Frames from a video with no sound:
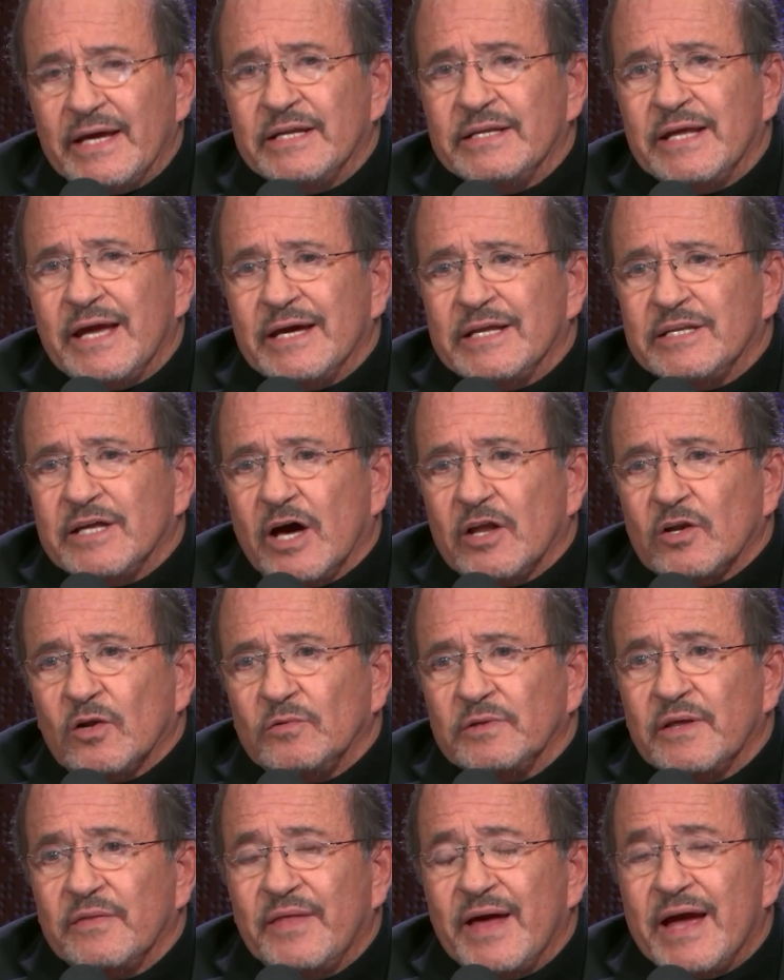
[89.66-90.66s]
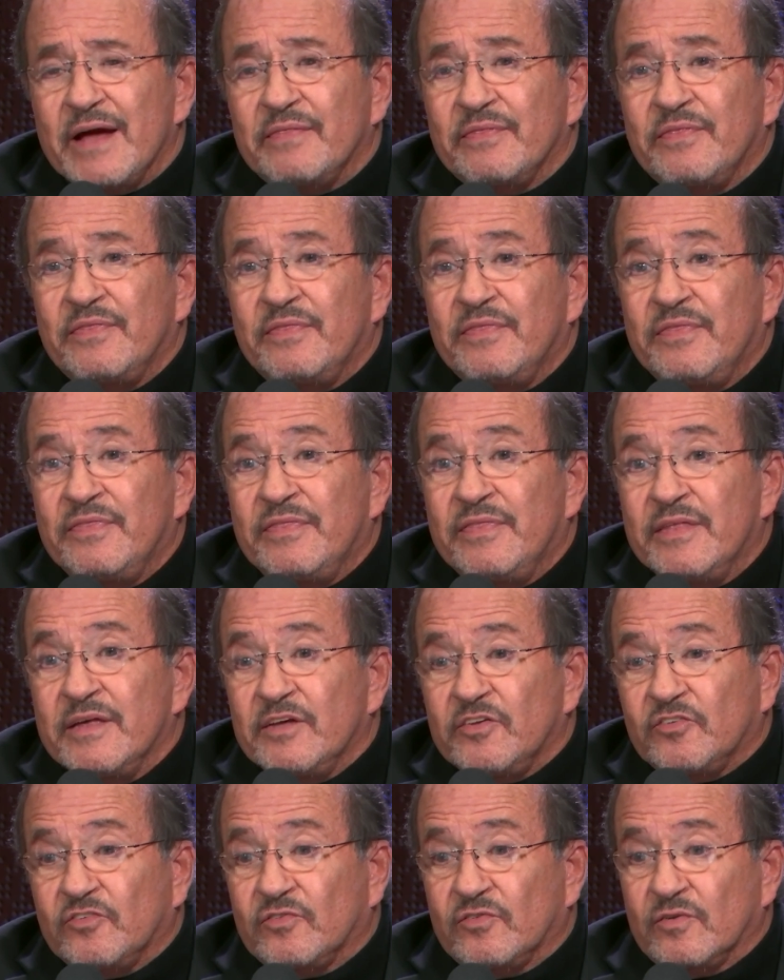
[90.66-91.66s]
And not only that,
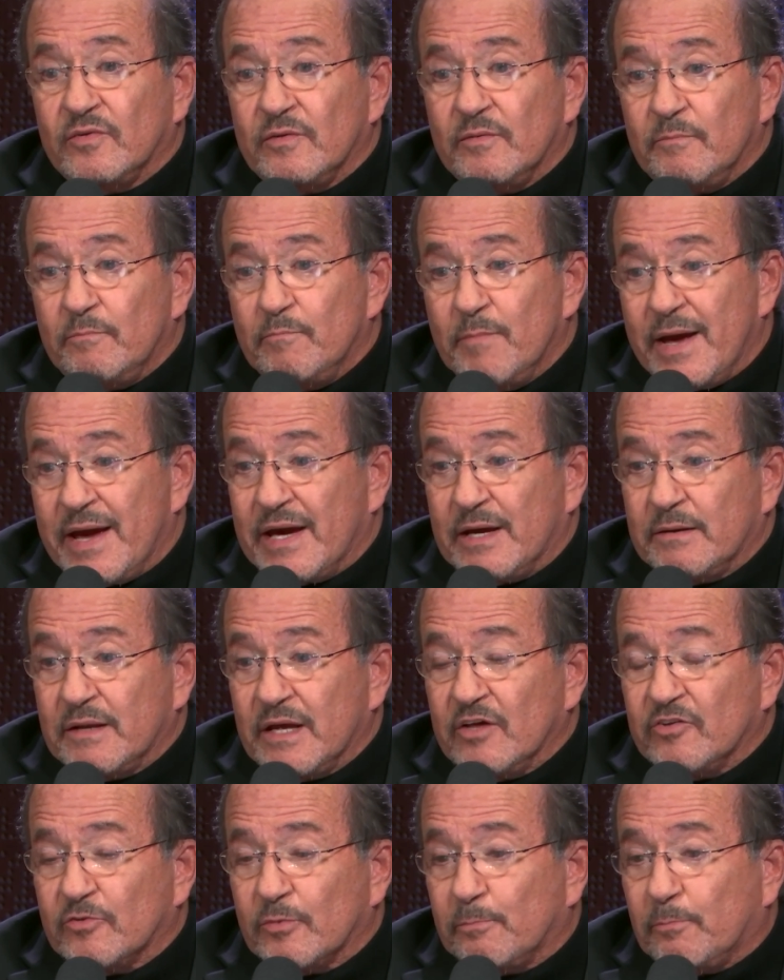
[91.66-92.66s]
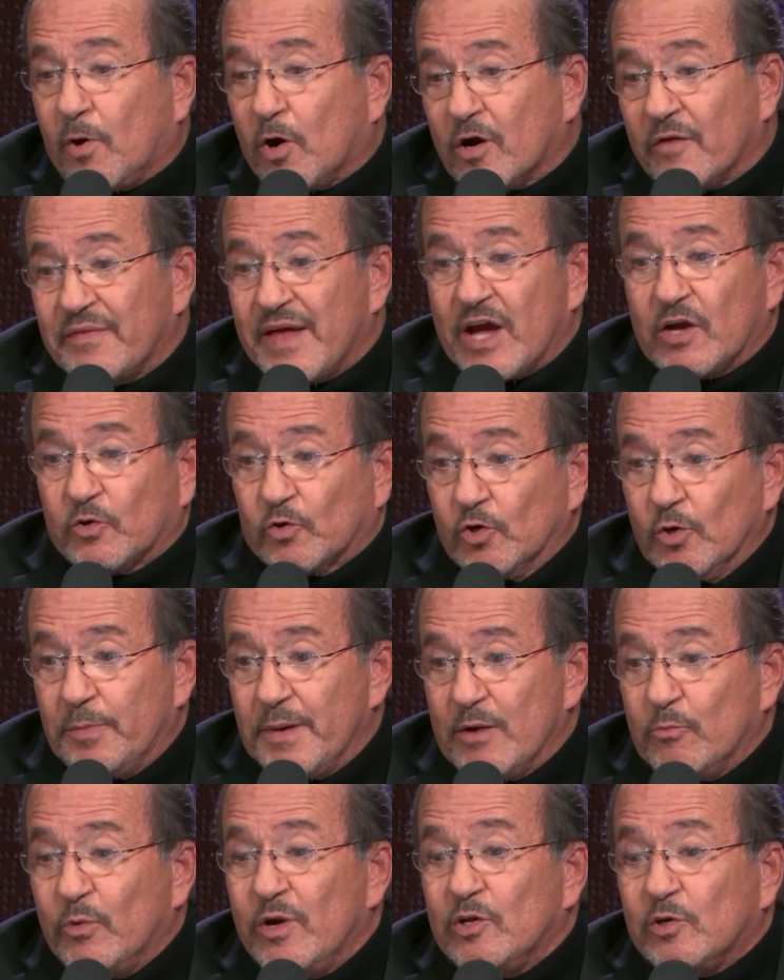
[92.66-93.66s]
this man is part of that group,
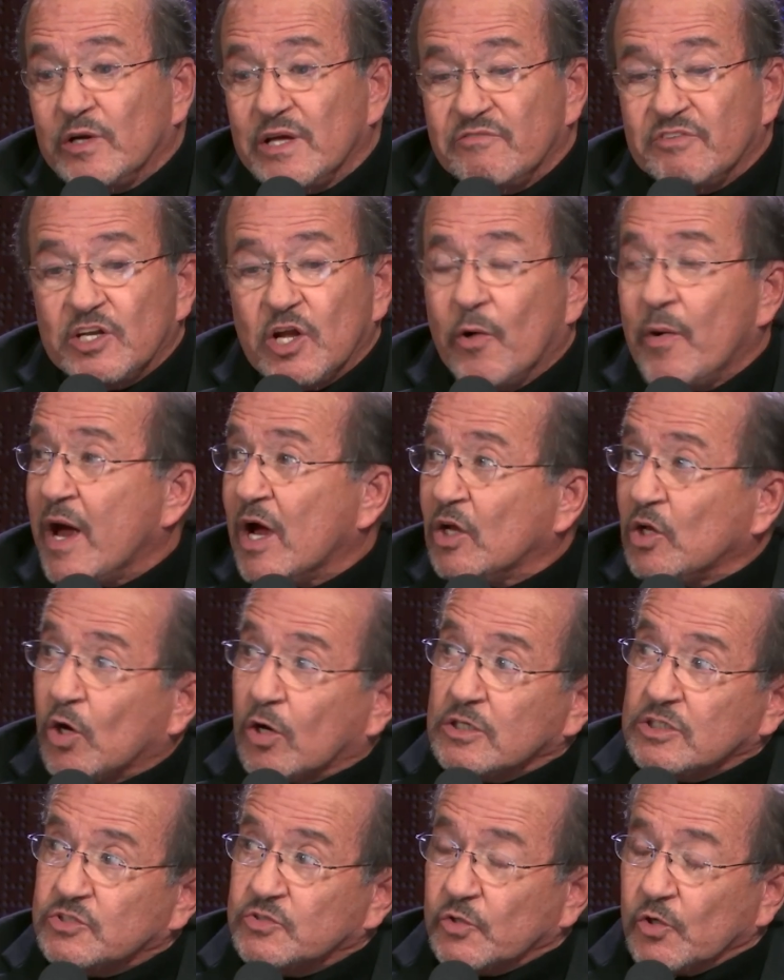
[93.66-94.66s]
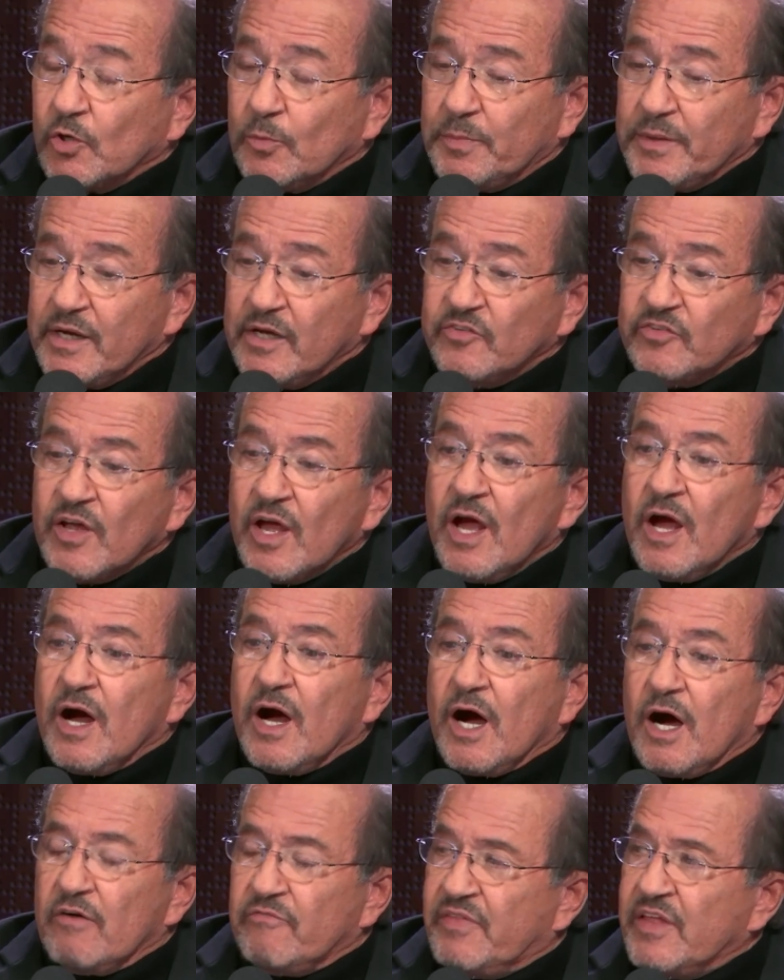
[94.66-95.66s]
and we don't even know how large the group is,
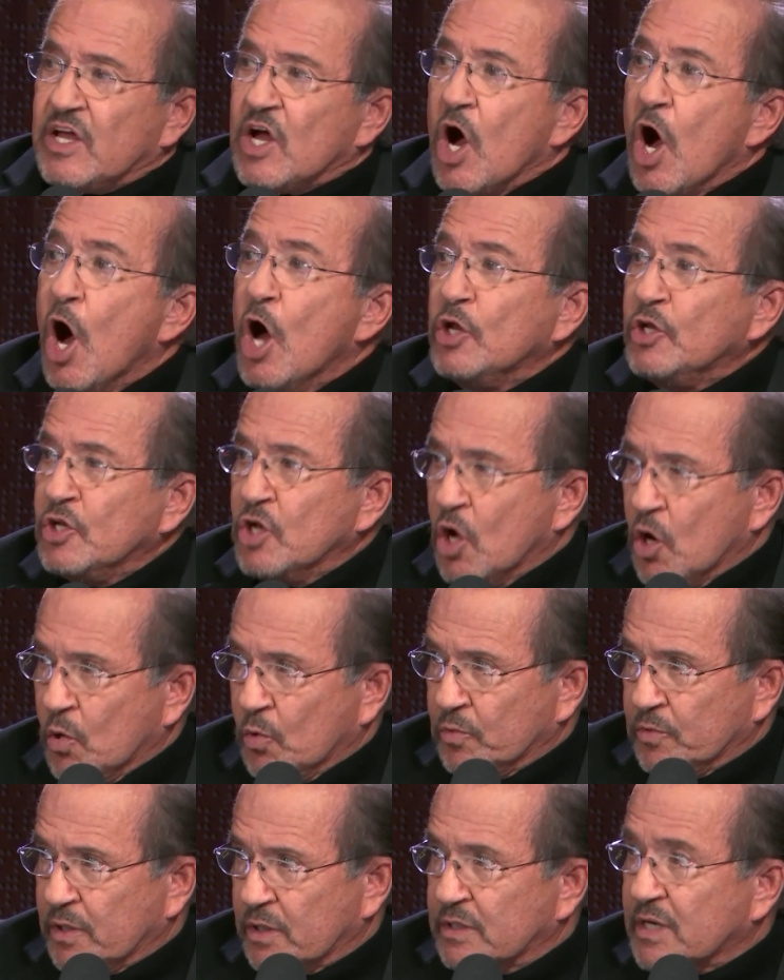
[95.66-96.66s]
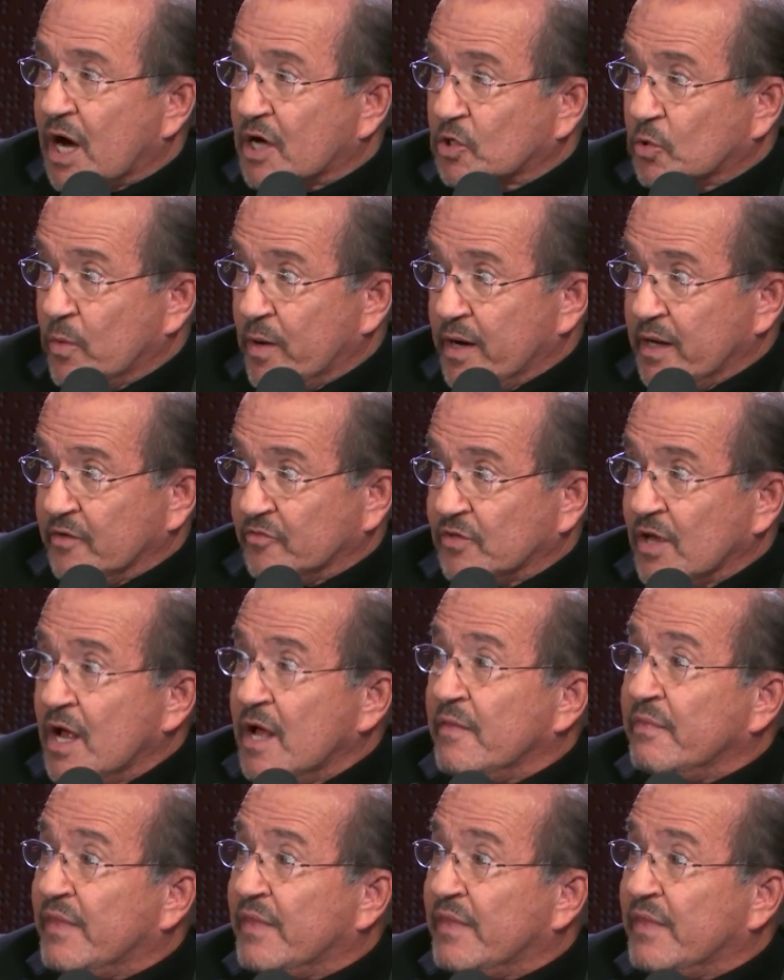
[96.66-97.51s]
of the unknown gotaways.